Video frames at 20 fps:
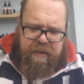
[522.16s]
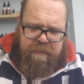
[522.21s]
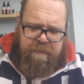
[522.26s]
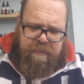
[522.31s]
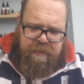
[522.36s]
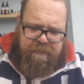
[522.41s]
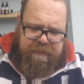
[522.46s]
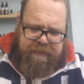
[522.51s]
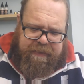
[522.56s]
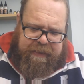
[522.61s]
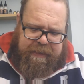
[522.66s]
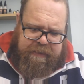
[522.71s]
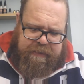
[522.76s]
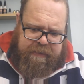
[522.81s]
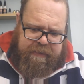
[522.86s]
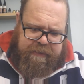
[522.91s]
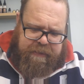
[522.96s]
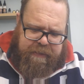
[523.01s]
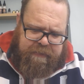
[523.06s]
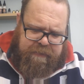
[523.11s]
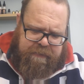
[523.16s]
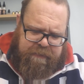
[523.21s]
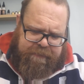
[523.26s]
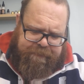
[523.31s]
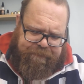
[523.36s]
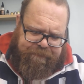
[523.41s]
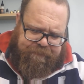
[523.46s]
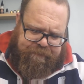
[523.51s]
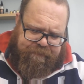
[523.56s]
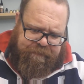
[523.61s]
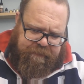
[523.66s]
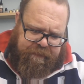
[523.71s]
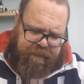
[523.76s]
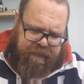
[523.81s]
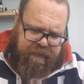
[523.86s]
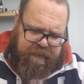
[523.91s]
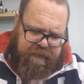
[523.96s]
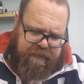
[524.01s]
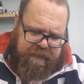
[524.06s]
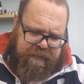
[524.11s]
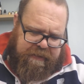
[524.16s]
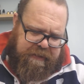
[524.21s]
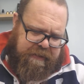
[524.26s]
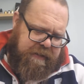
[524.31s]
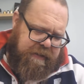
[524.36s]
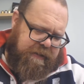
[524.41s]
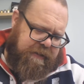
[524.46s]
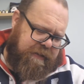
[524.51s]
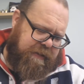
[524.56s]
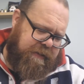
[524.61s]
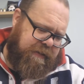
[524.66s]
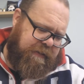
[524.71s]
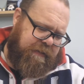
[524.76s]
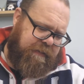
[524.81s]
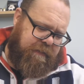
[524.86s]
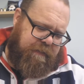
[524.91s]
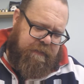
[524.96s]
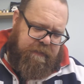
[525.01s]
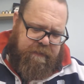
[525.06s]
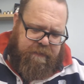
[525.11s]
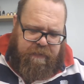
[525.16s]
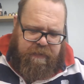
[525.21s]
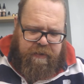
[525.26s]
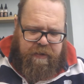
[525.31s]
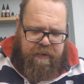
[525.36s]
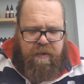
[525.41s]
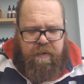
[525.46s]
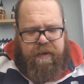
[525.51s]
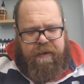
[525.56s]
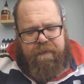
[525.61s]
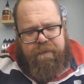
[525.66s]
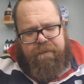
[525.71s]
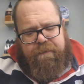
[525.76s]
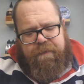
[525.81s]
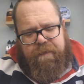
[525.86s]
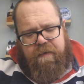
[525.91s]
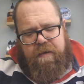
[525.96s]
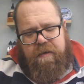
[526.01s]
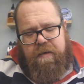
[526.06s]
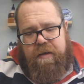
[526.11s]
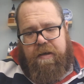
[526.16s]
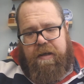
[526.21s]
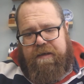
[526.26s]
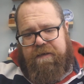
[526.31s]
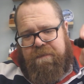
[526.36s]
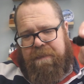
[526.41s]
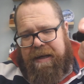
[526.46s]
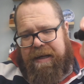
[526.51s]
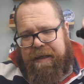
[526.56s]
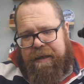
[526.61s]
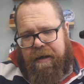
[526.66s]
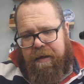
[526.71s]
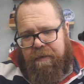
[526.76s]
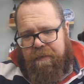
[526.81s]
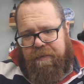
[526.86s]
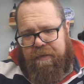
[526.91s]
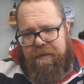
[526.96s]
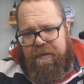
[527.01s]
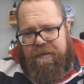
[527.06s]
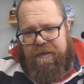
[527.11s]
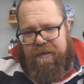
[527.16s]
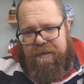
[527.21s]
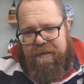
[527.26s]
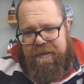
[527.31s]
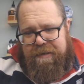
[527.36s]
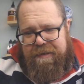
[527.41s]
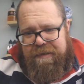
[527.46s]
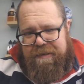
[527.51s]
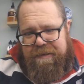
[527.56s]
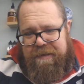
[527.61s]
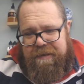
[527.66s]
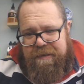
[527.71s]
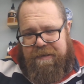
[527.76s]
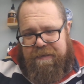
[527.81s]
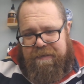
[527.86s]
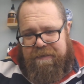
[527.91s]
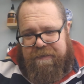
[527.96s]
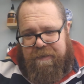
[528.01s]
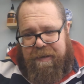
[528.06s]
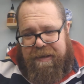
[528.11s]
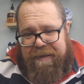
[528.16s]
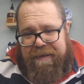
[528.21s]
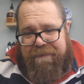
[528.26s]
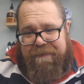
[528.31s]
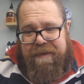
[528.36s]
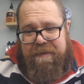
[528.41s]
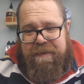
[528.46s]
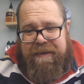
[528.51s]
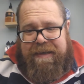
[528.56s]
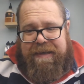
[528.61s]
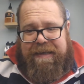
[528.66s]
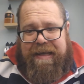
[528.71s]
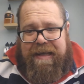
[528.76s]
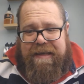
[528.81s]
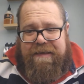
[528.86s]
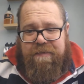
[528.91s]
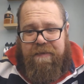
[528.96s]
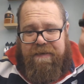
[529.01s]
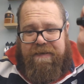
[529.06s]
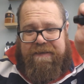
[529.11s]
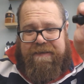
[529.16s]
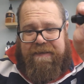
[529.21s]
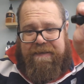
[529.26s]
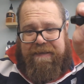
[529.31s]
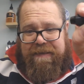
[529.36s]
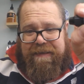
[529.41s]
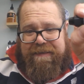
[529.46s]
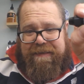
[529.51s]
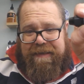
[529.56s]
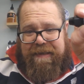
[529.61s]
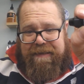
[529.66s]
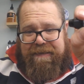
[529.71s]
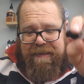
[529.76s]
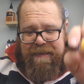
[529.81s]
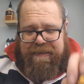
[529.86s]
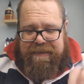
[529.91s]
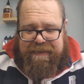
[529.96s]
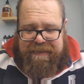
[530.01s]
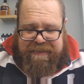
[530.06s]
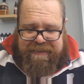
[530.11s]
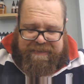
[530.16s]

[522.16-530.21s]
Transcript: Pop the Kennedy on. And we're going for, it's mango. So I think we can guess what this is going to taste like.